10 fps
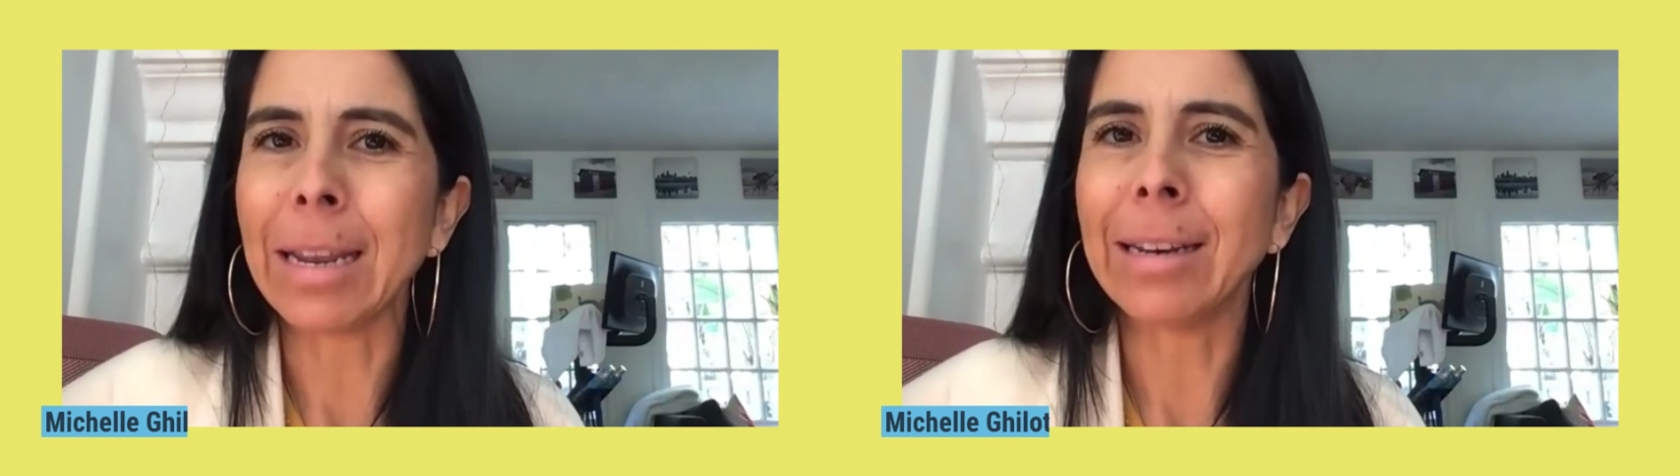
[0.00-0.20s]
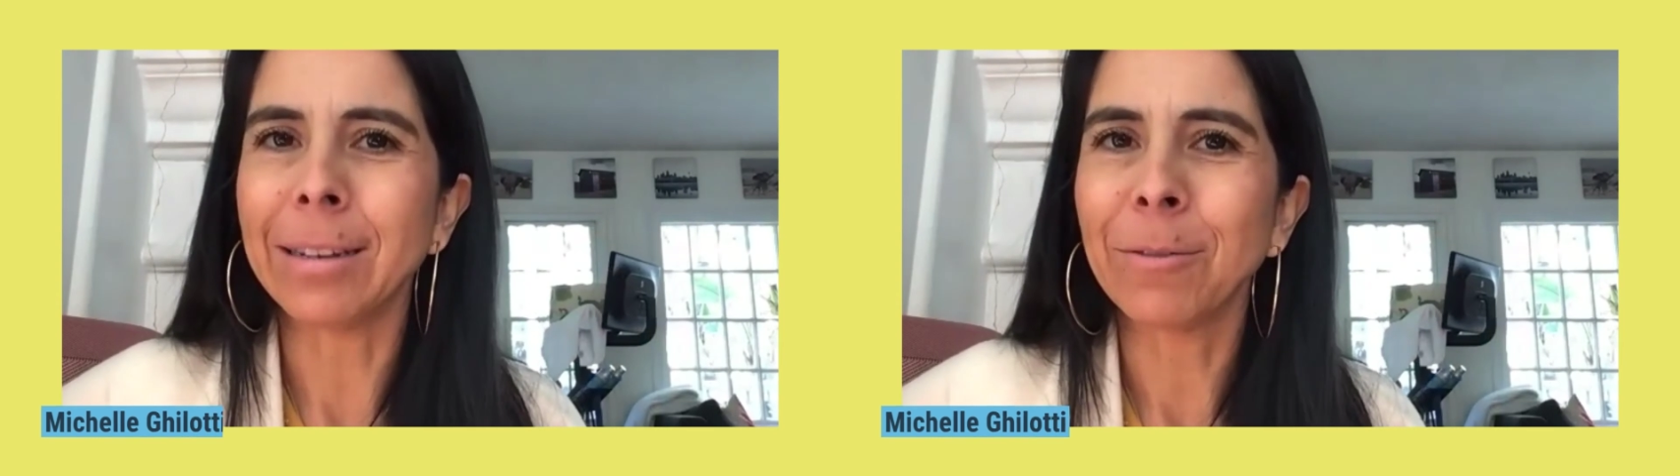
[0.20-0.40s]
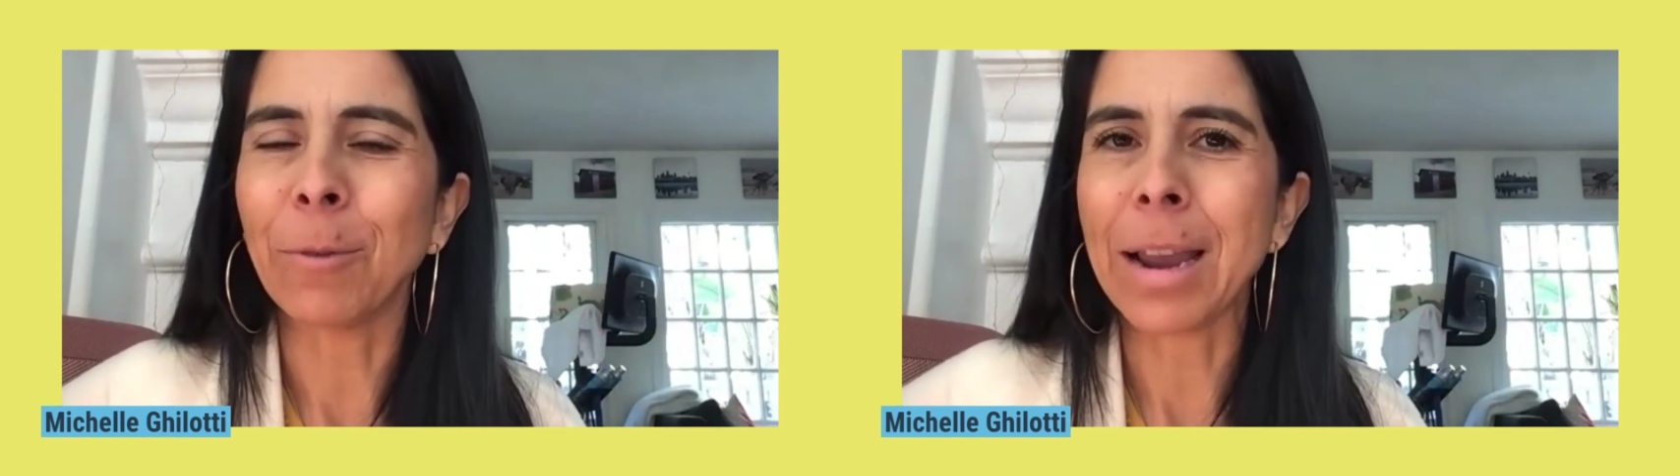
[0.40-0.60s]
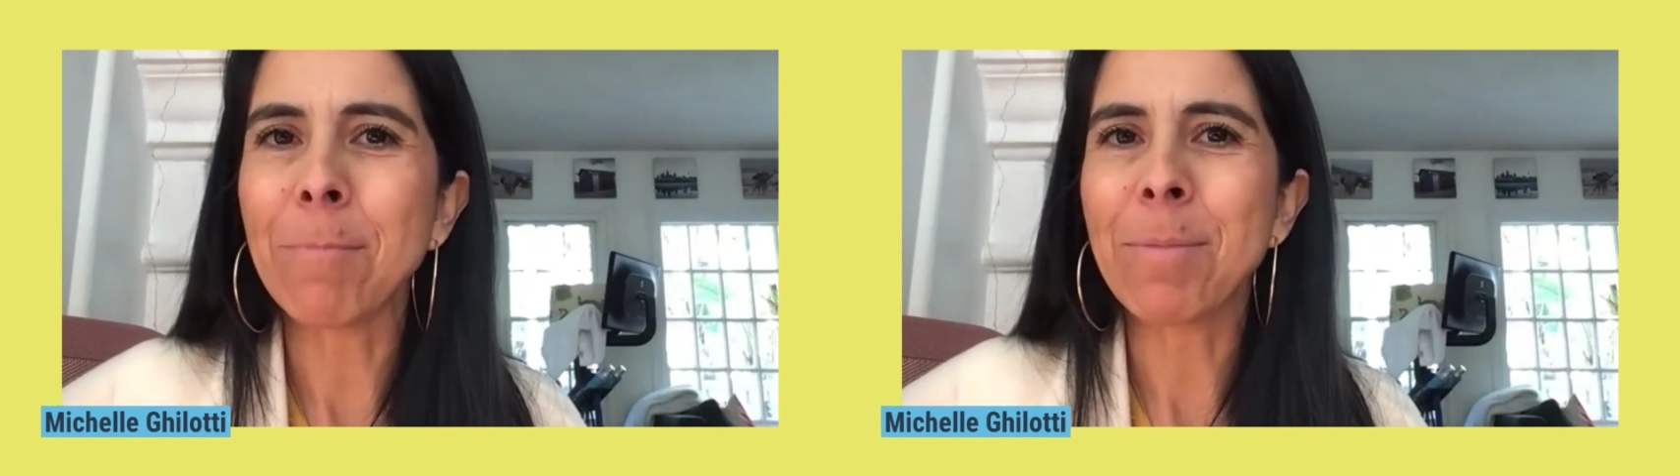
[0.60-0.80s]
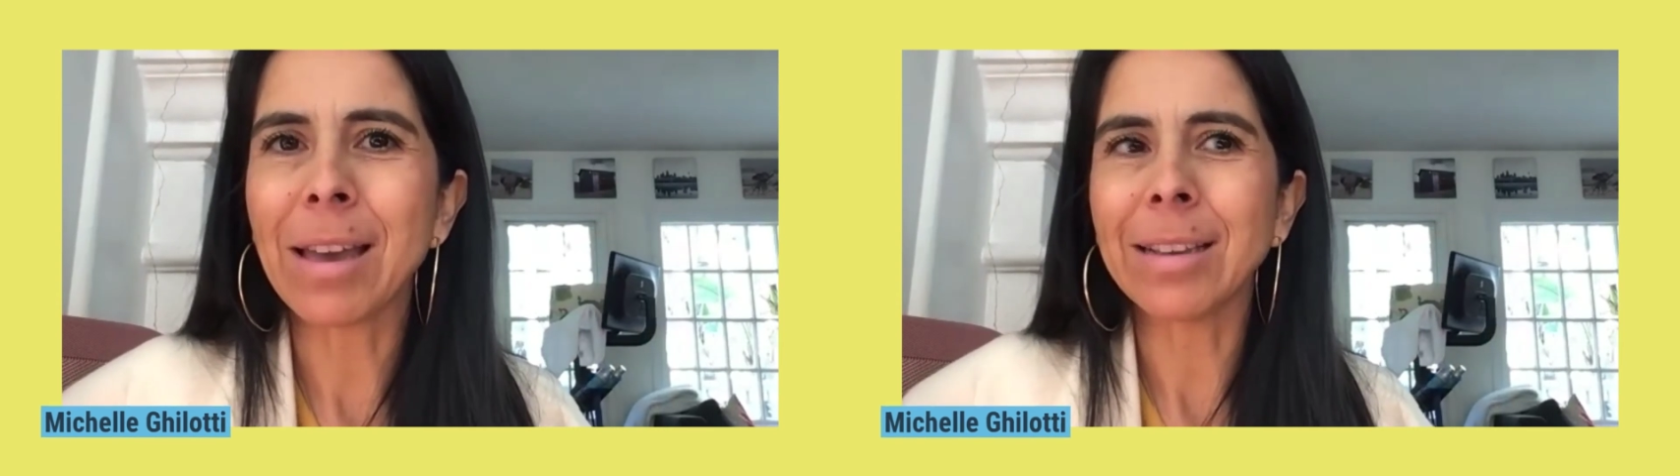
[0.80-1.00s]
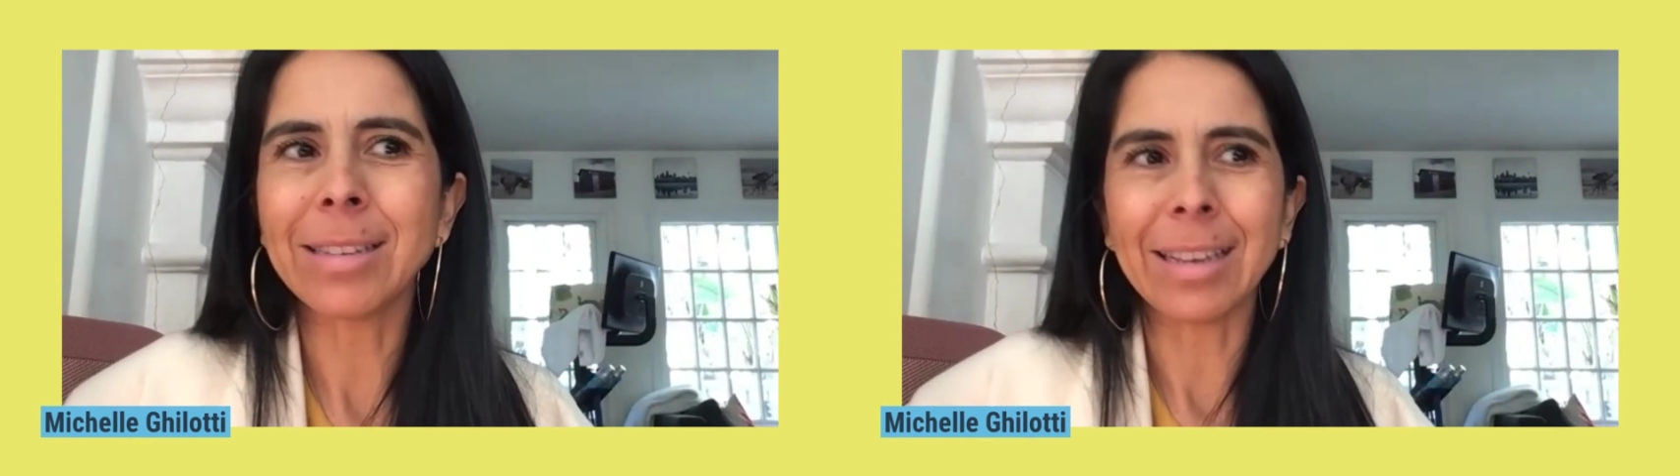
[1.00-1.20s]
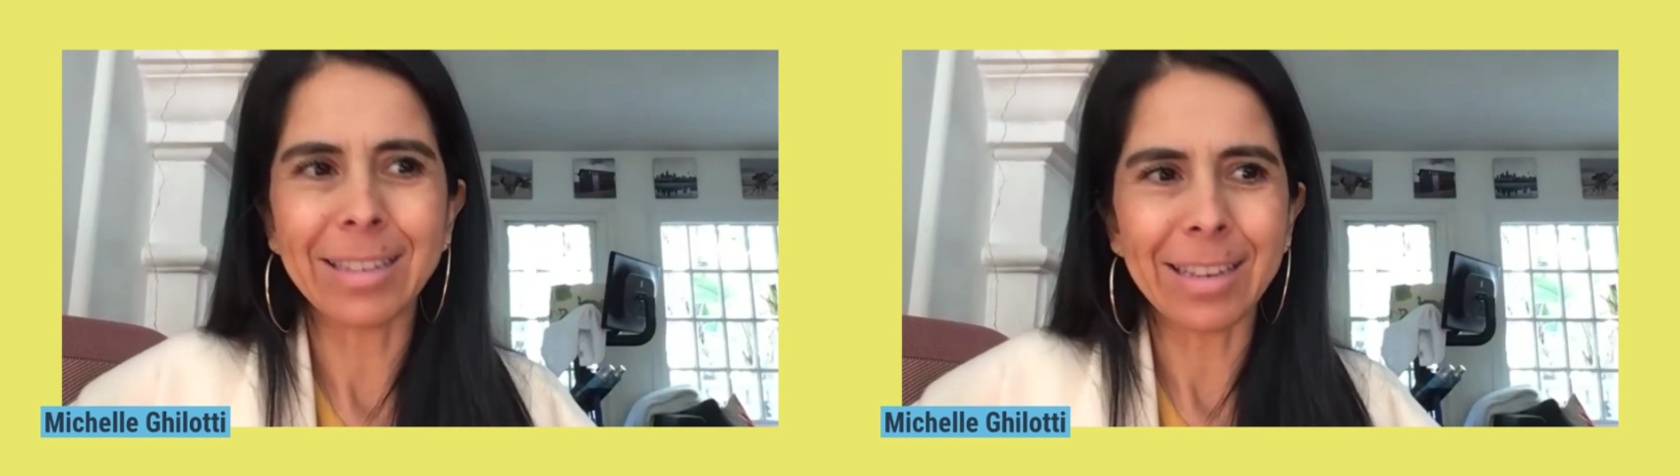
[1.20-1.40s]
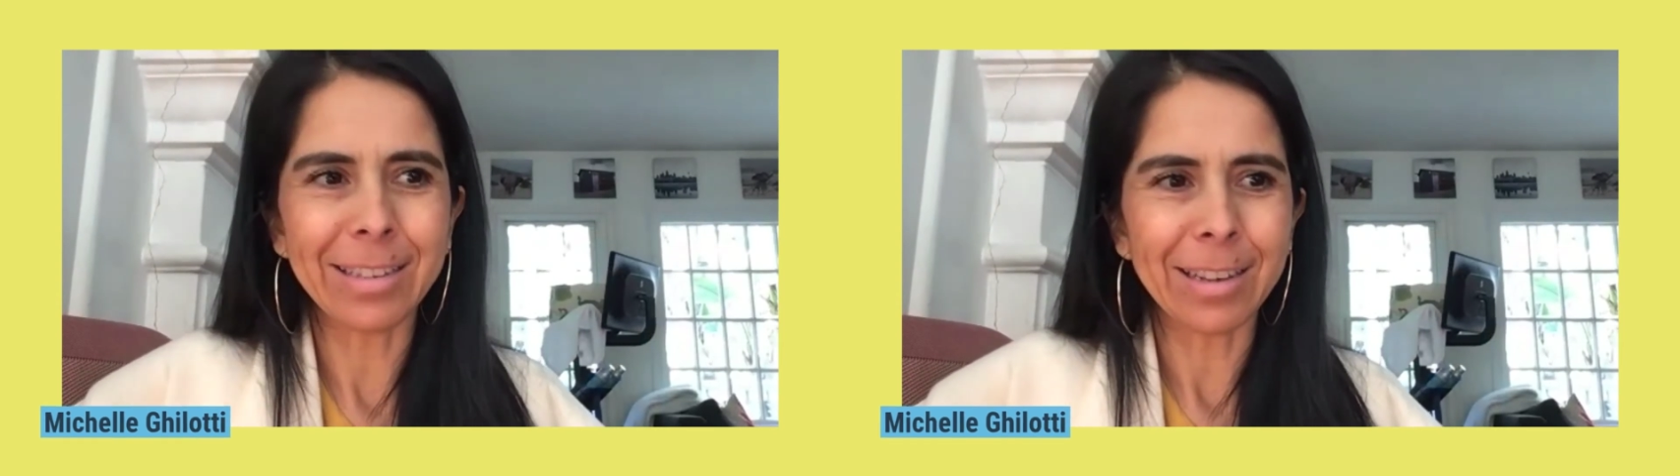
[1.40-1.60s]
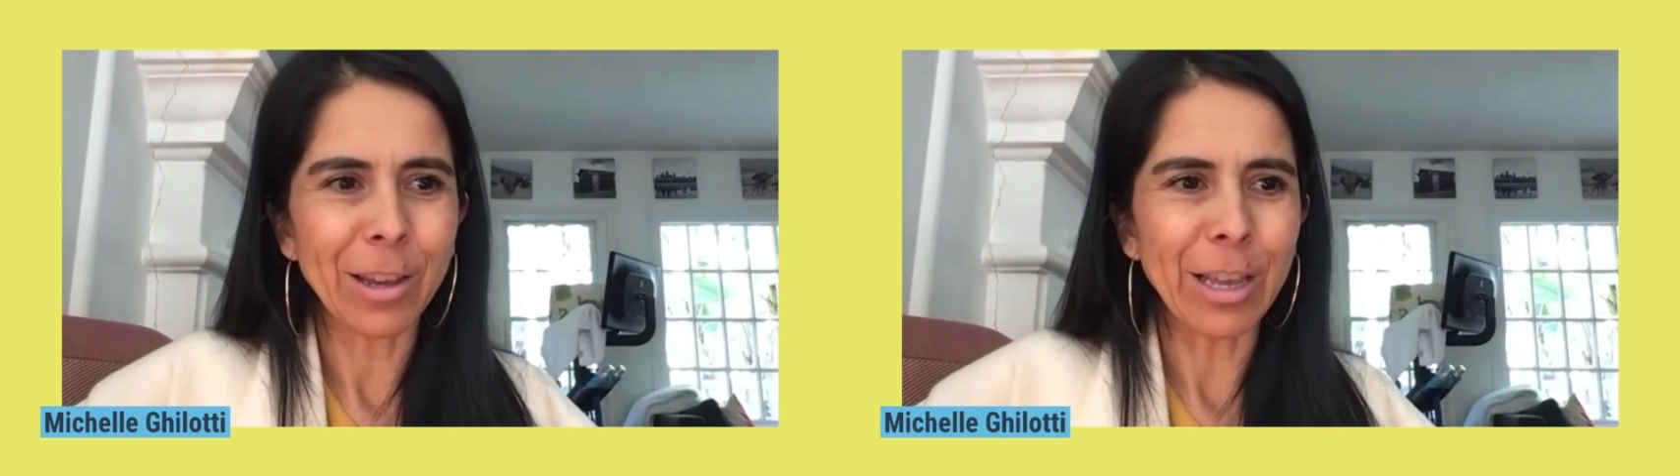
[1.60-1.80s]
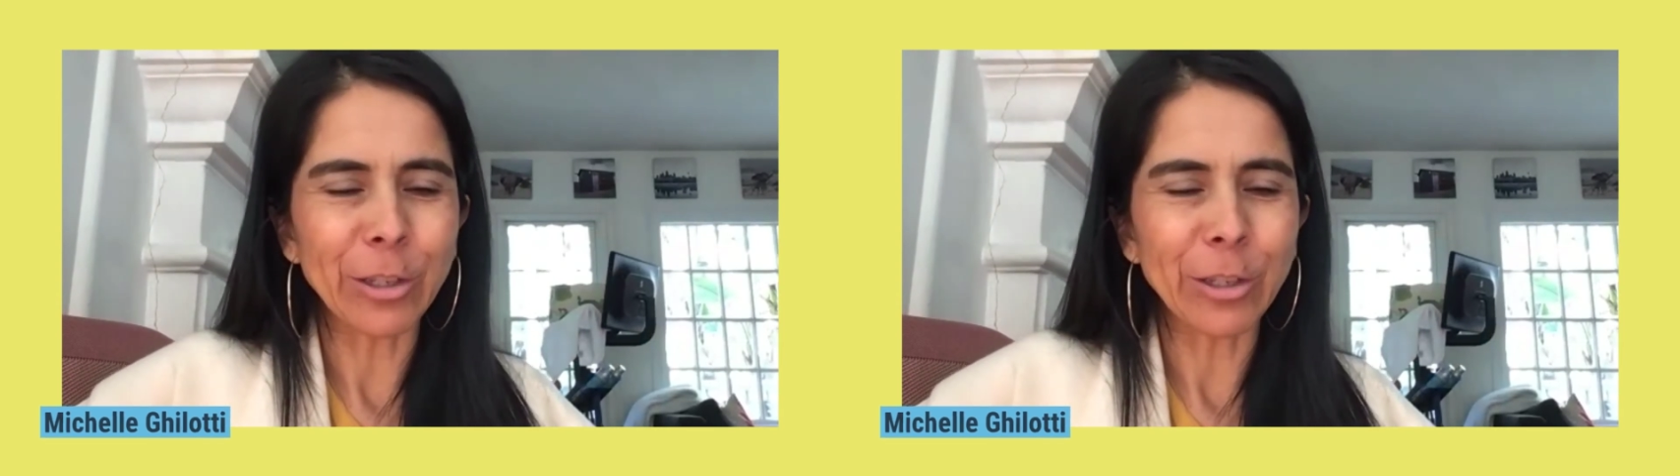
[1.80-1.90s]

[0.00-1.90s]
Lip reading: need, right? Because it's a